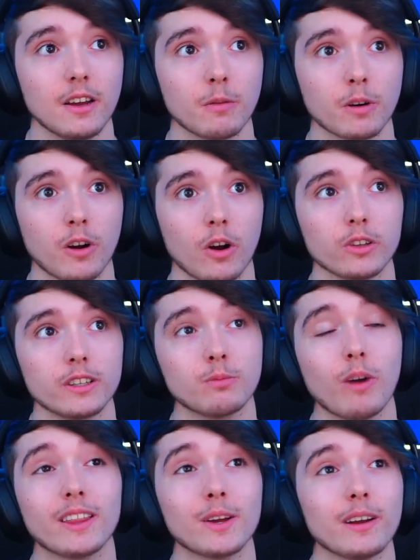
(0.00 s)
regardless
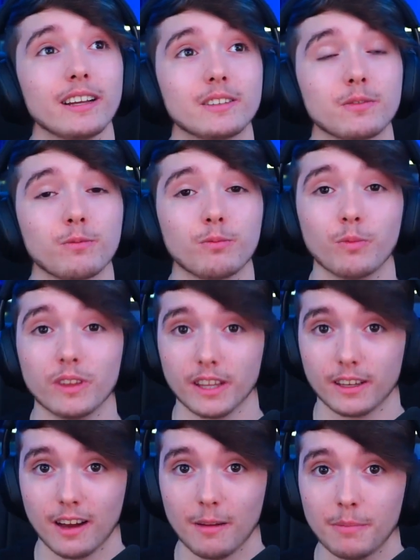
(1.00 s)
whether it's with the
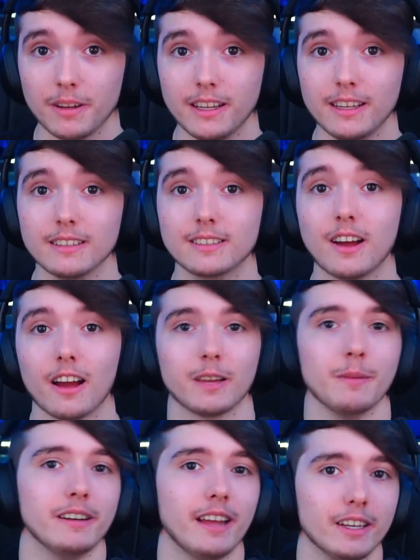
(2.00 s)
company's
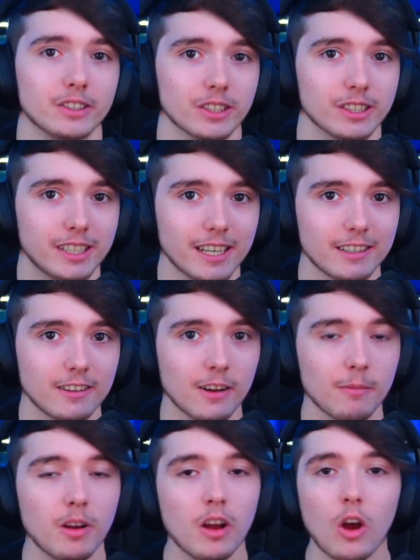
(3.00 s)
documentation
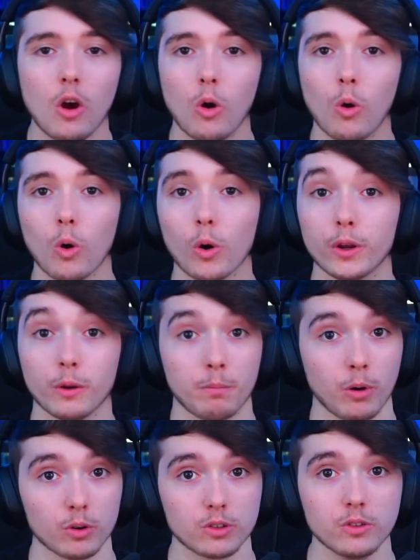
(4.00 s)
system or your
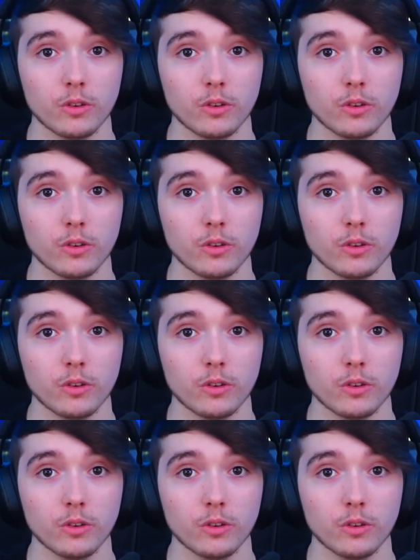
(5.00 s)
personal